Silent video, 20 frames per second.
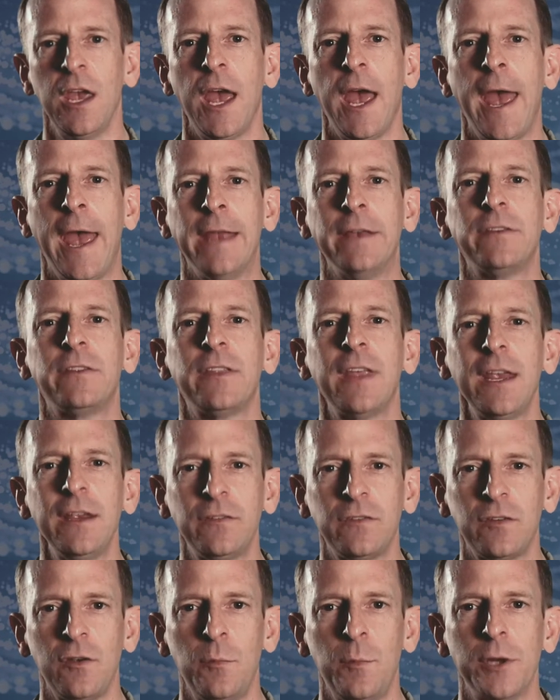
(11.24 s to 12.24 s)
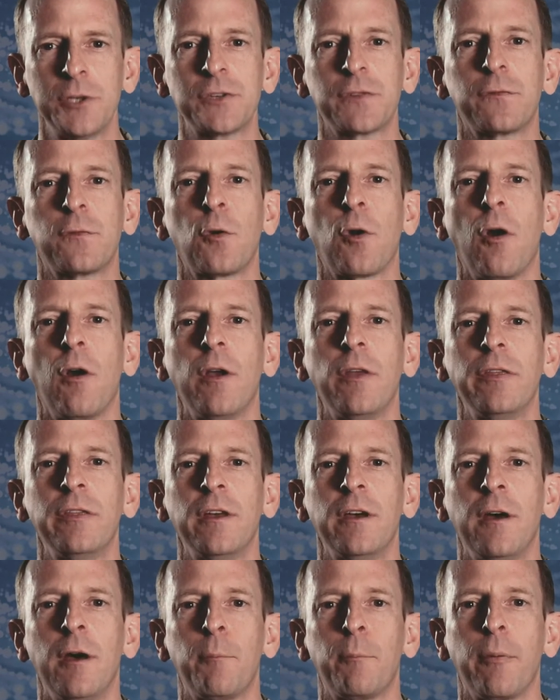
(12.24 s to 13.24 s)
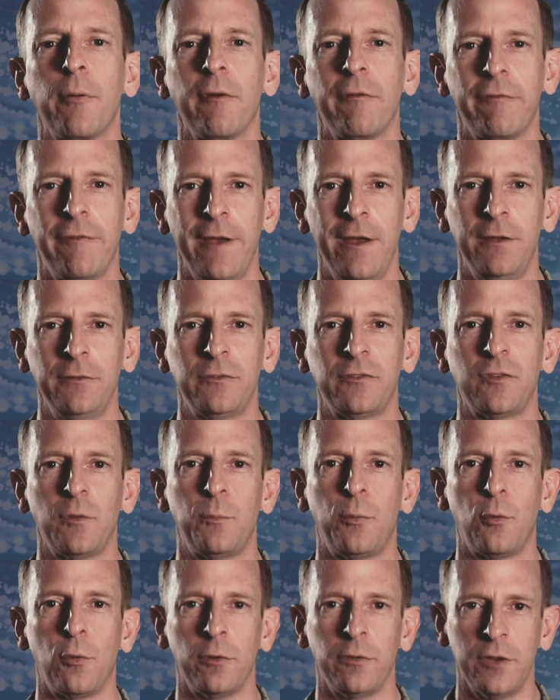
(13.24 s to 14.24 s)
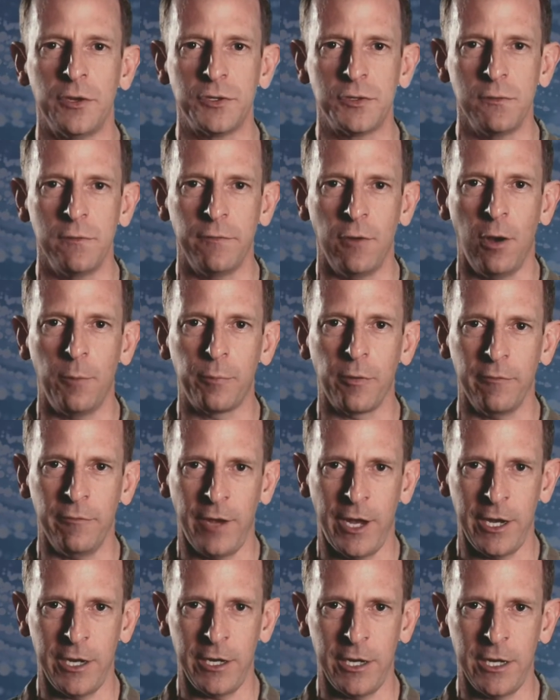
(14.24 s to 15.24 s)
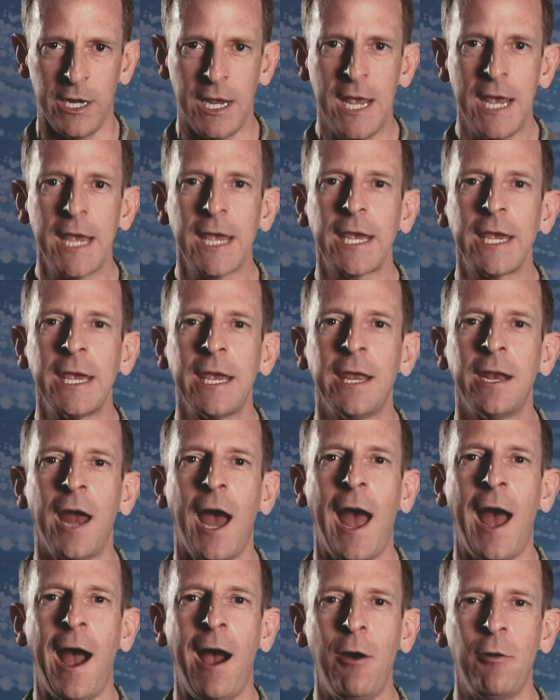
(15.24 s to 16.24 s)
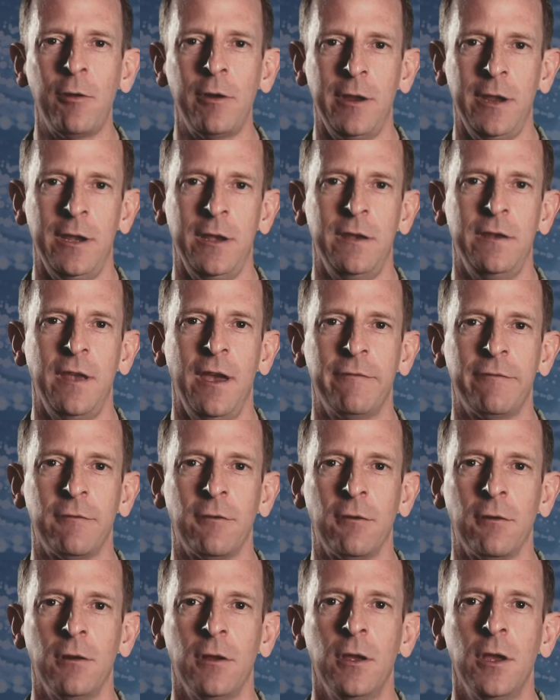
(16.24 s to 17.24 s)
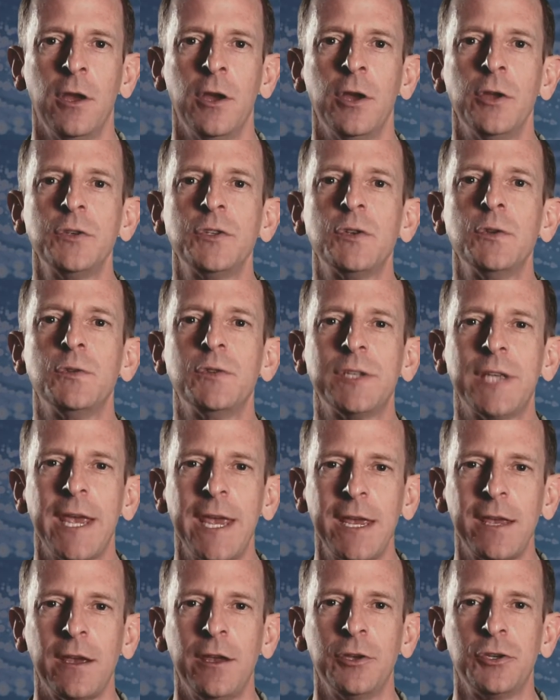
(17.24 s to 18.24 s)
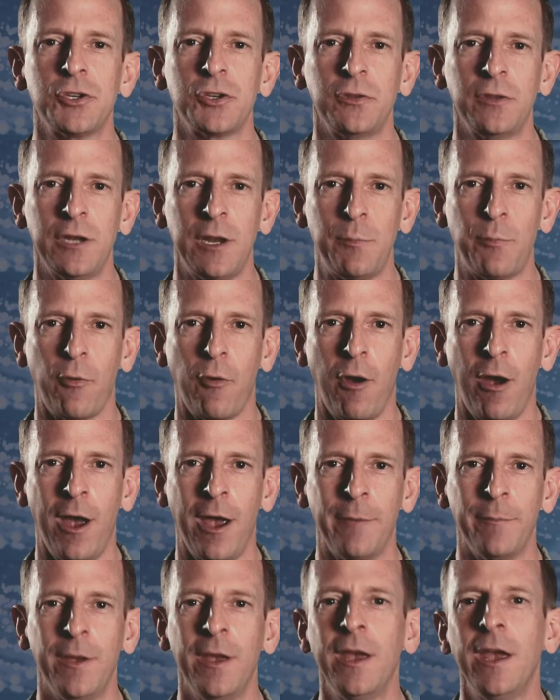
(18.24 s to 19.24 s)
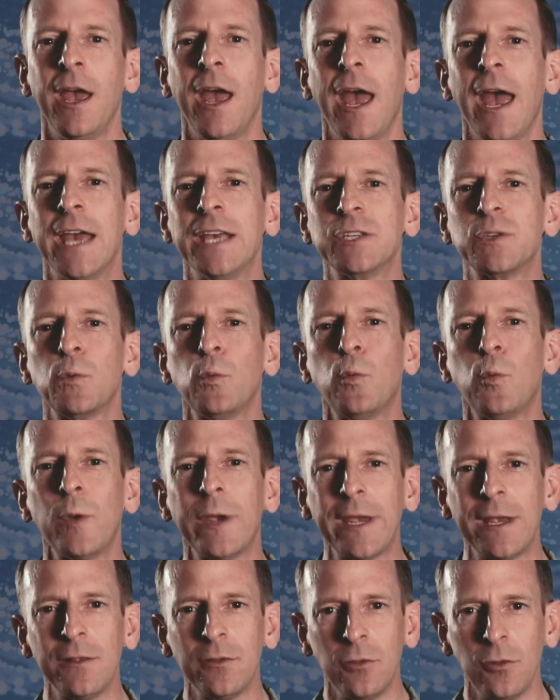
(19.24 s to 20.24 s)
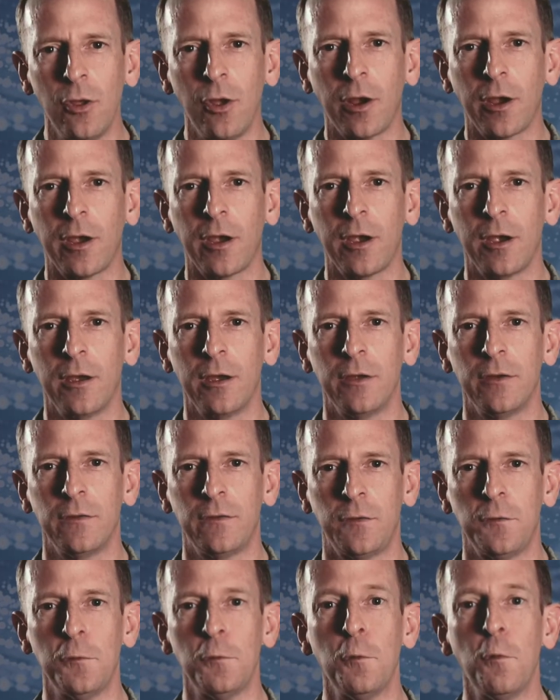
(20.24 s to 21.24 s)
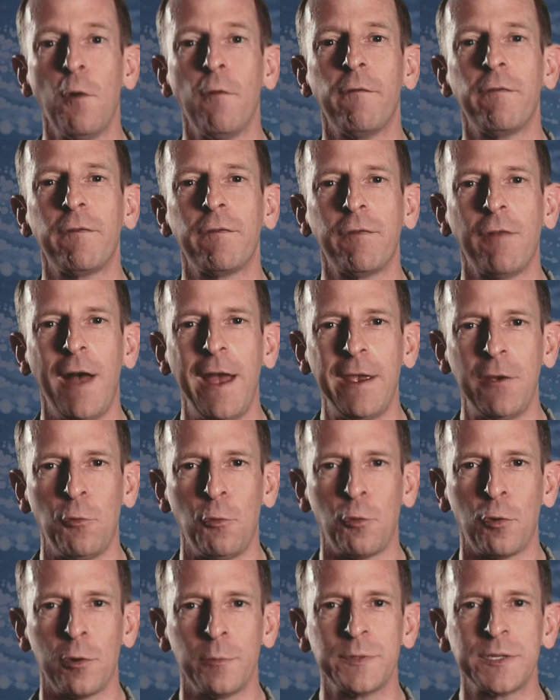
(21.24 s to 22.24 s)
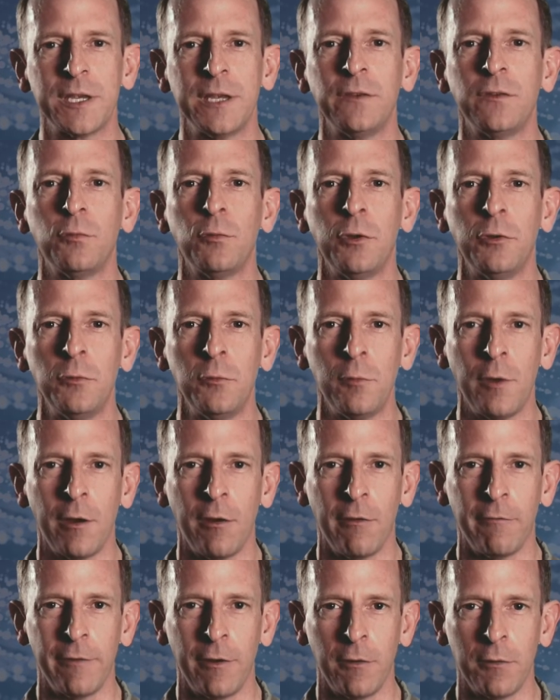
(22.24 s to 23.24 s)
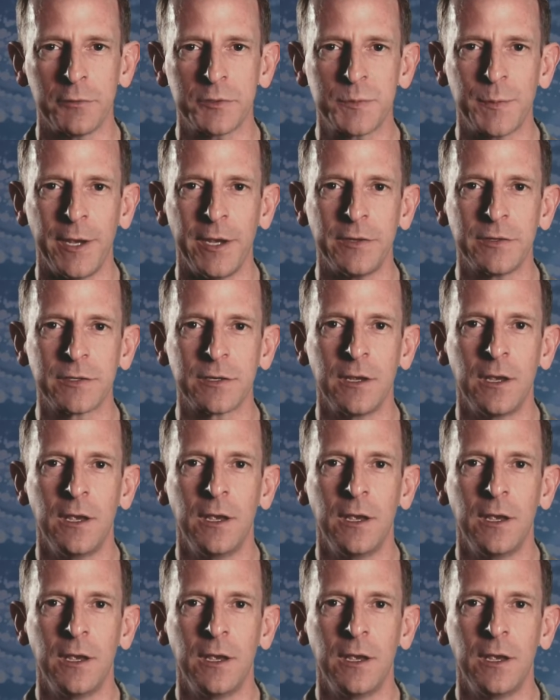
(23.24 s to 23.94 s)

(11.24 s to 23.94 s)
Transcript: and thanks so much for the profound support that you have all provided in our endeavor to take Agility Prime as we look to fly orbs into a new era of aerospace.